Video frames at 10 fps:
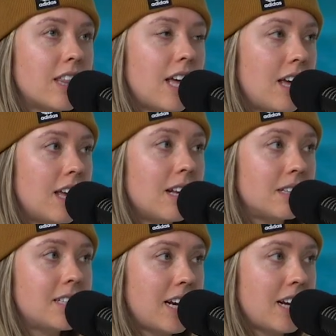in the,
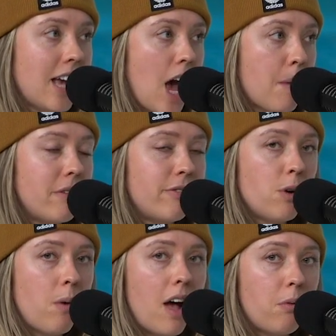and stayed in a cabin for
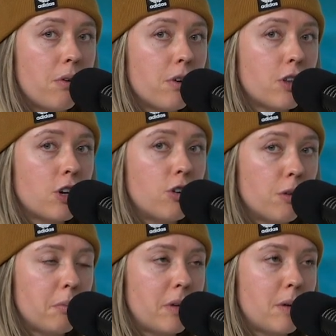a while. We were with a
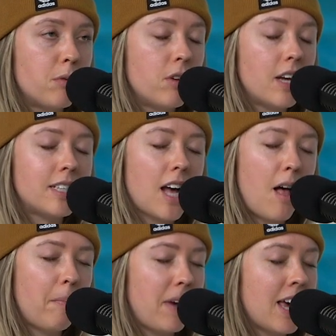group of people. And
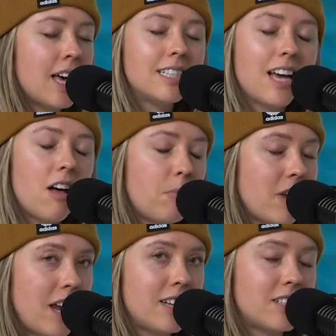tell me, tell
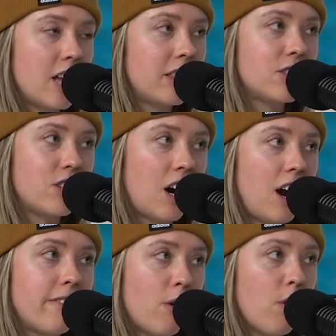me that is not the
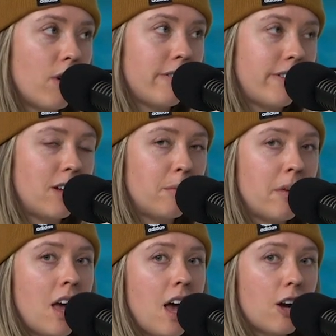start of a horror film.
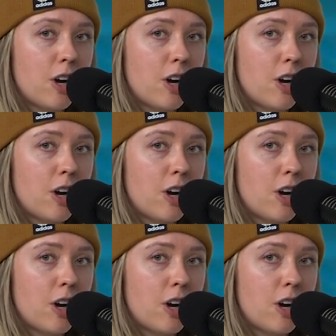Yeah.